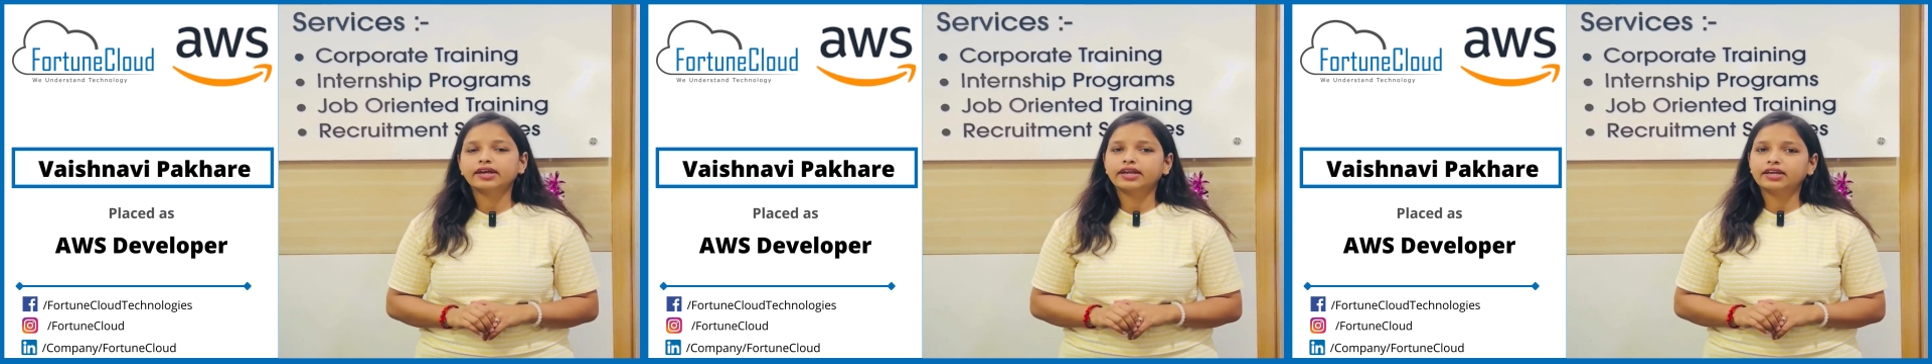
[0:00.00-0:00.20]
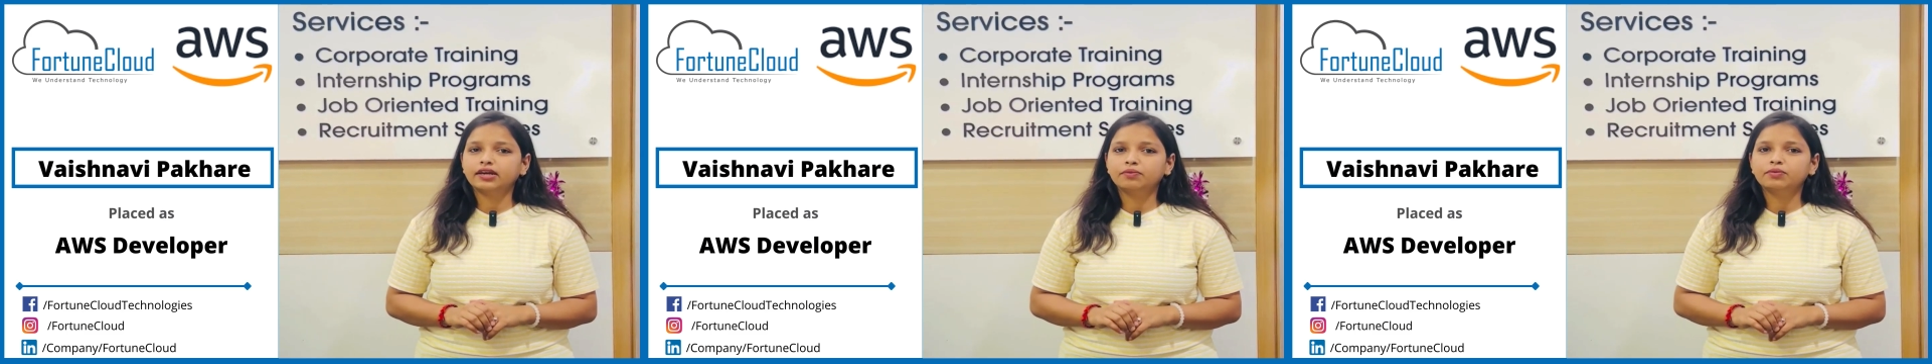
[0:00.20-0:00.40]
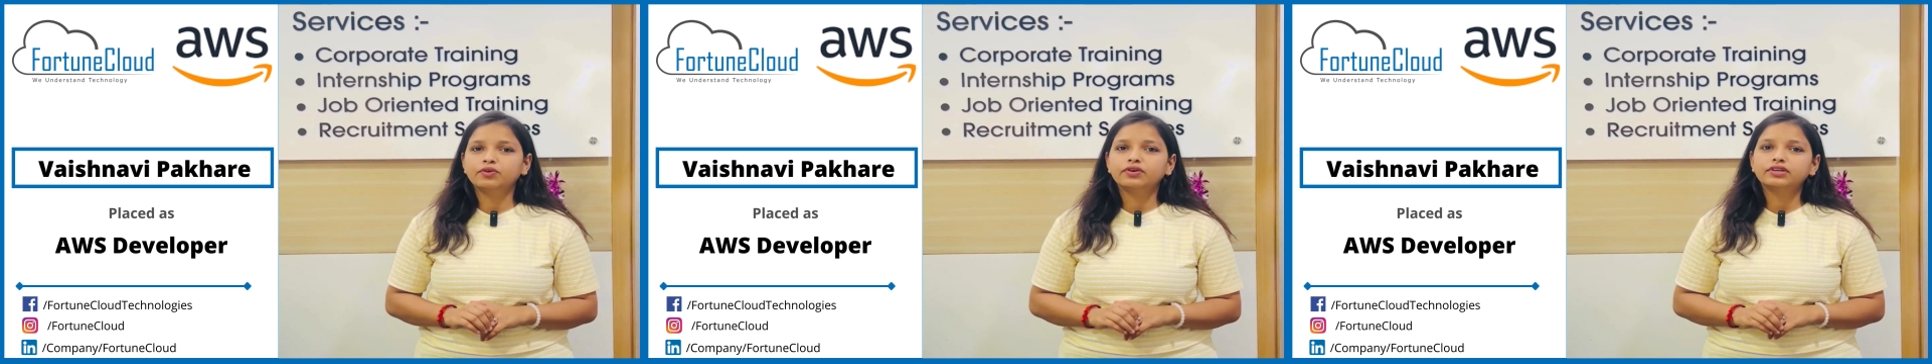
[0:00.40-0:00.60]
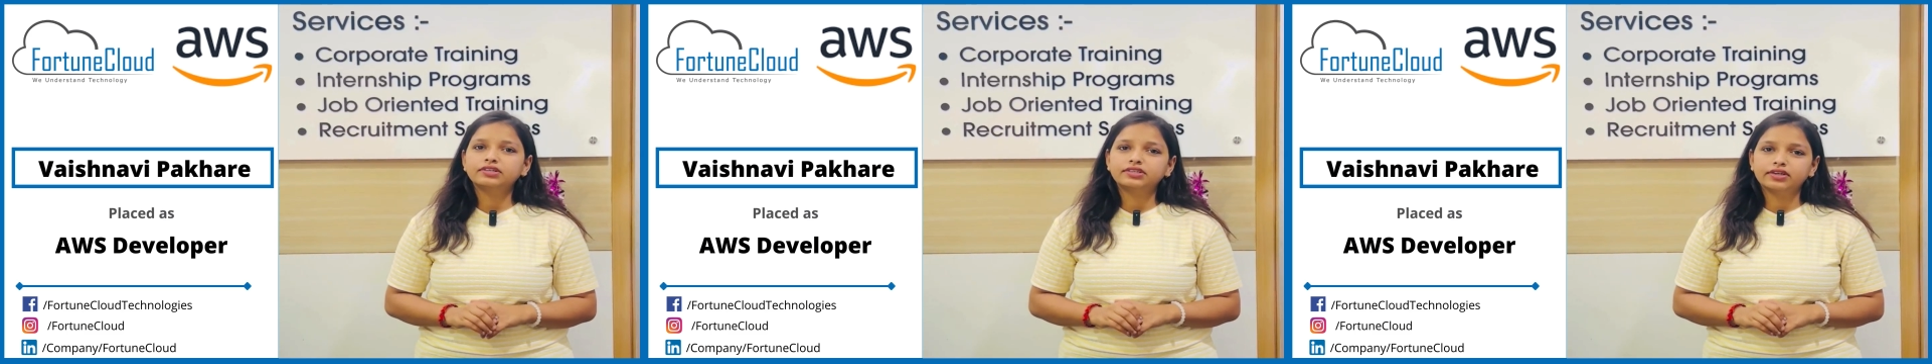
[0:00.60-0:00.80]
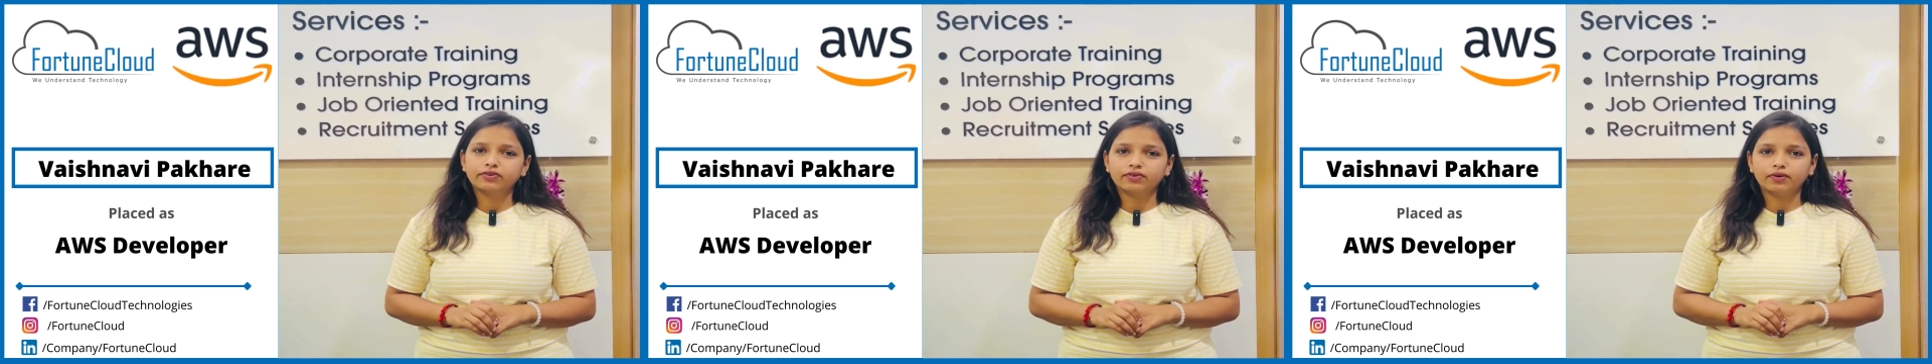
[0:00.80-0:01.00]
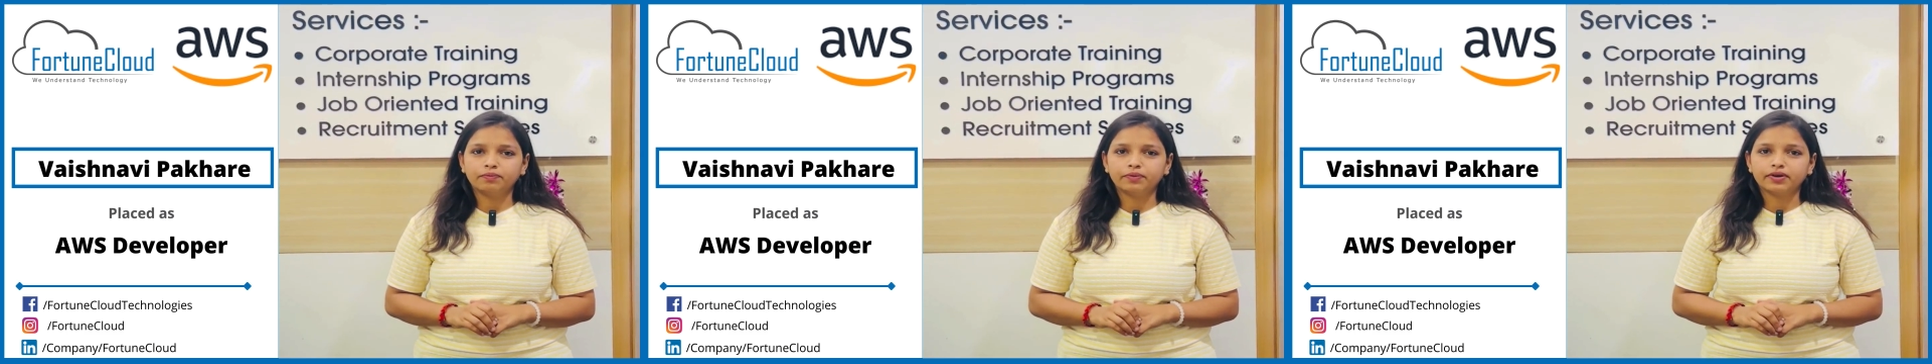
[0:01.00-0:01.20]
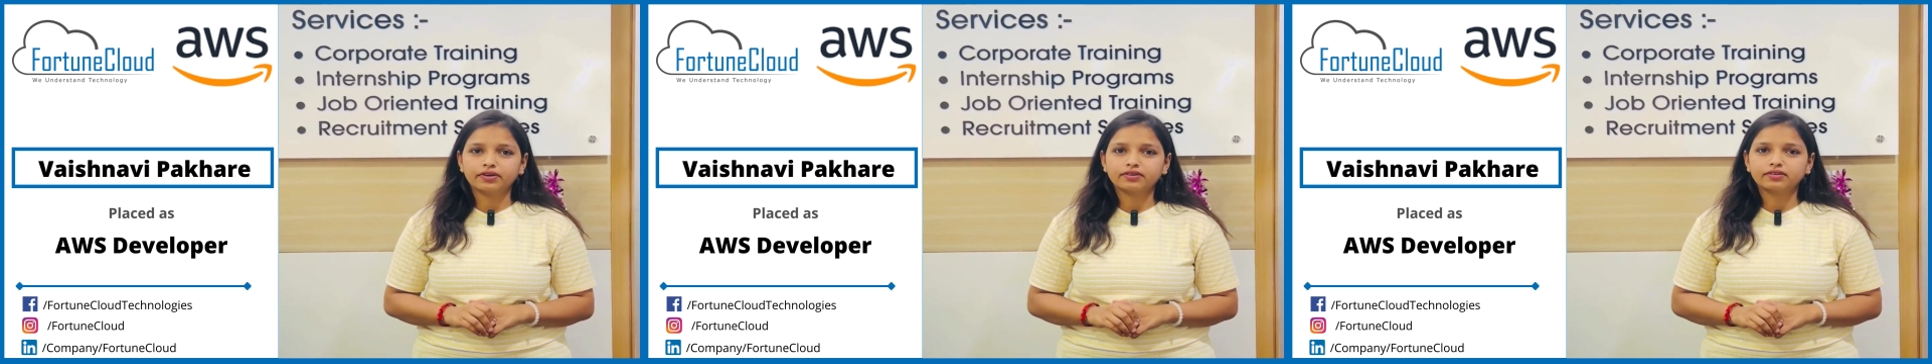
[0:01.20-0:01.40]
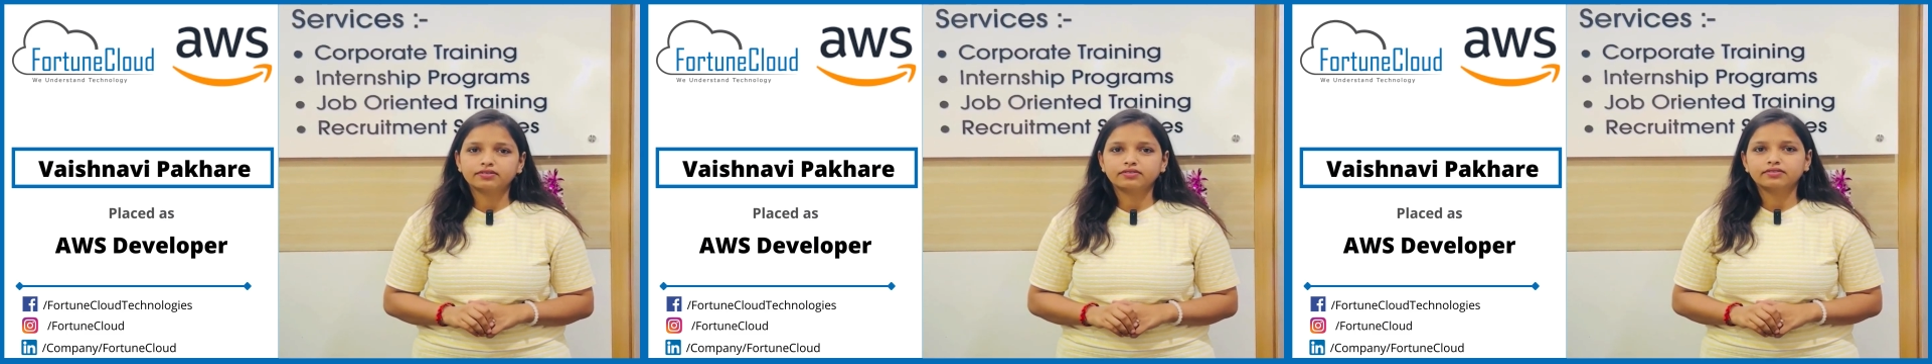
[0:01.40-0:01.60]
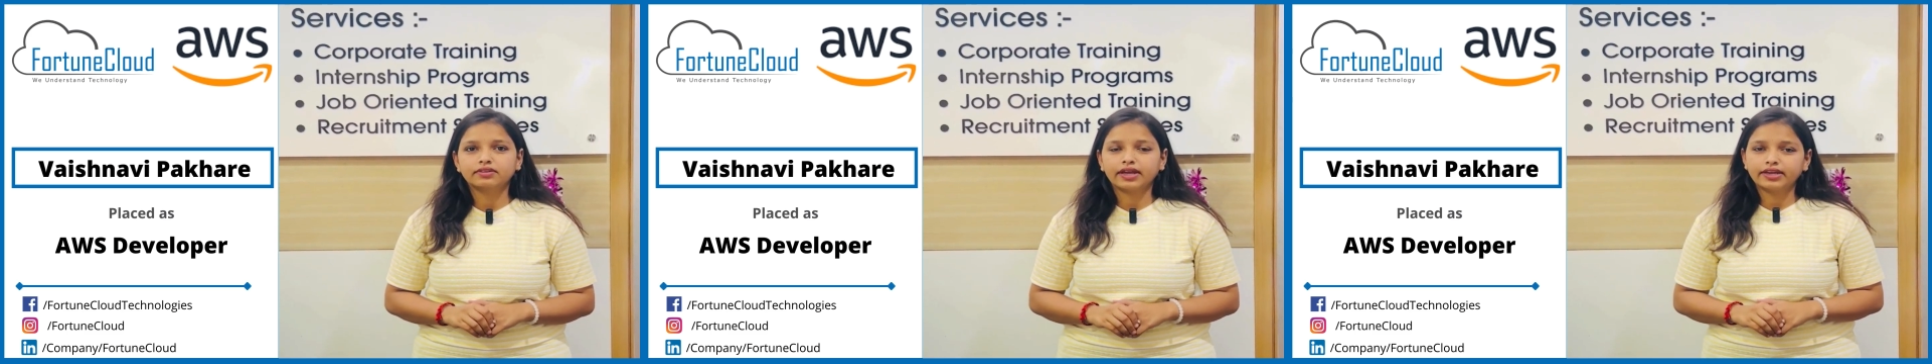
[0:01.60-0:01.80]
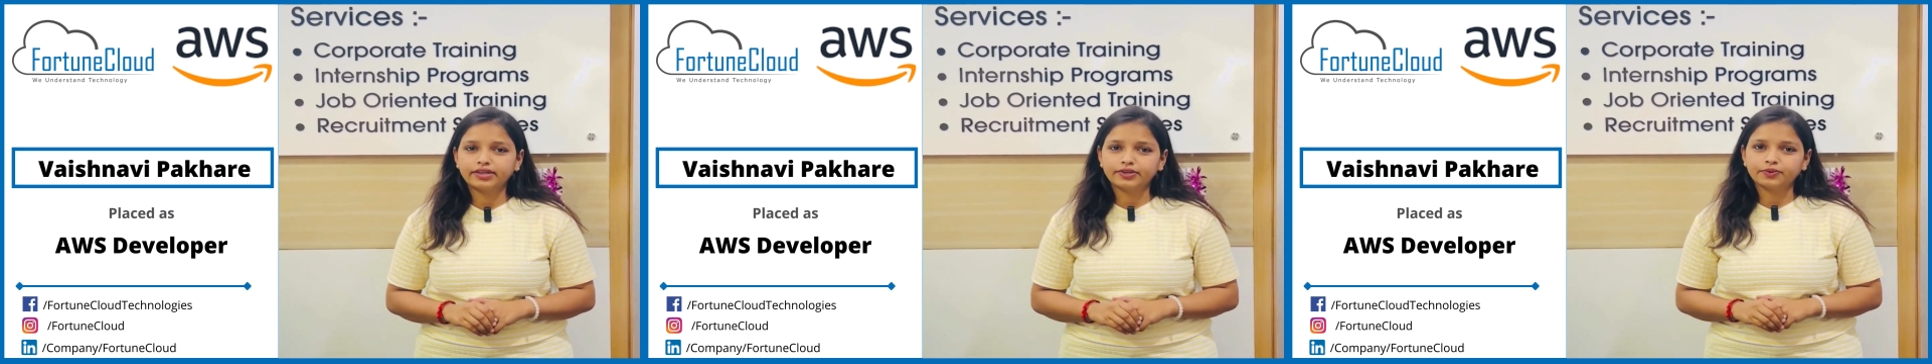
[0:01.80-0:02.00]
AWS developer.
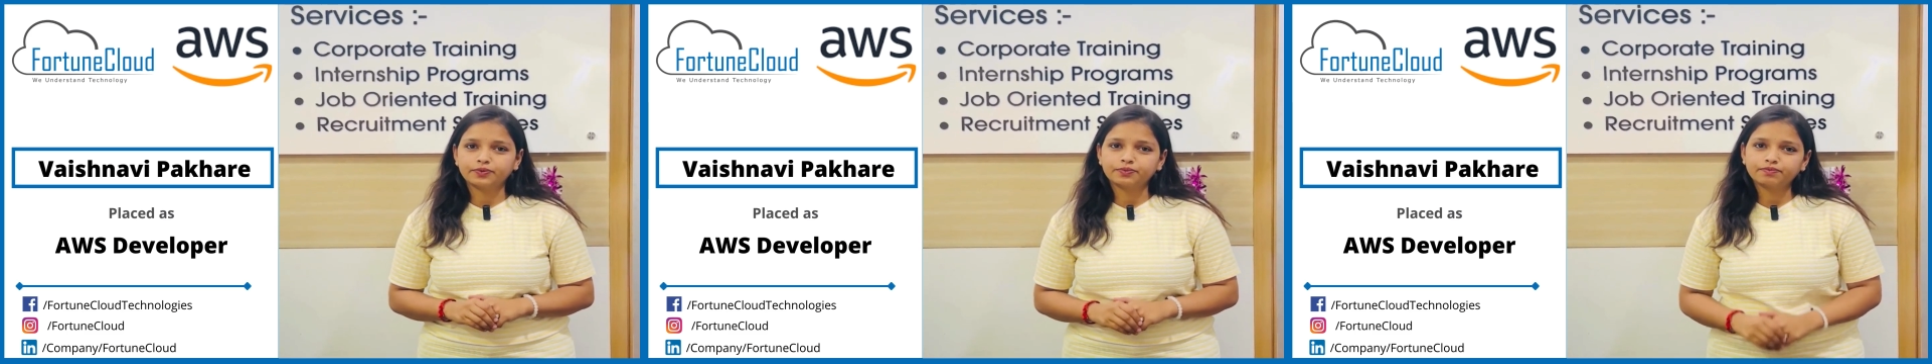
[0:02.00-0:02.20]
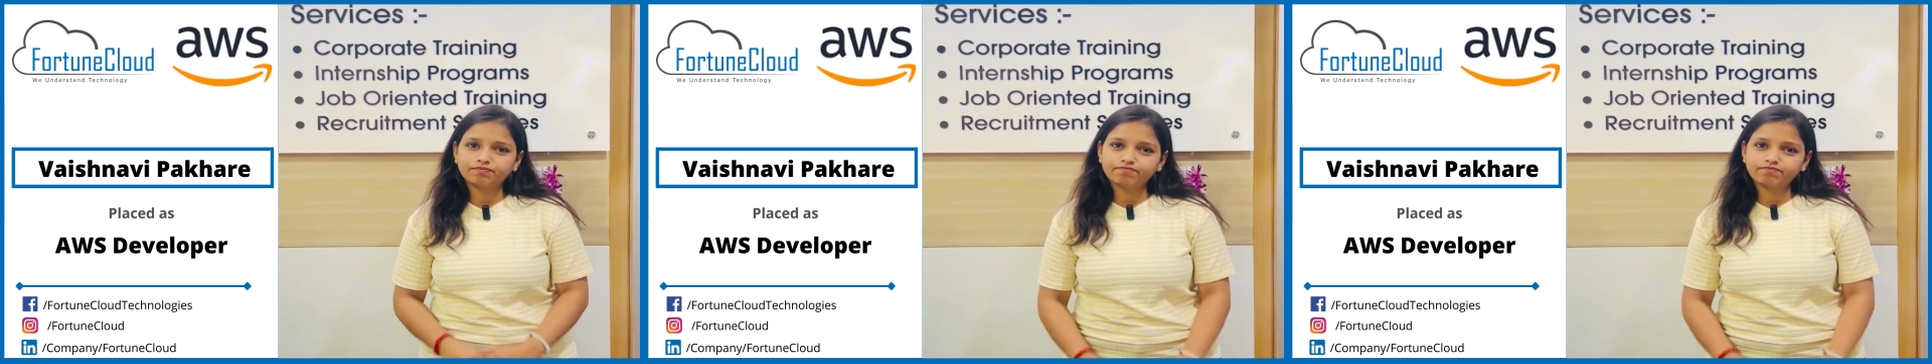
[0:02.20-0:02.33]
Thank you.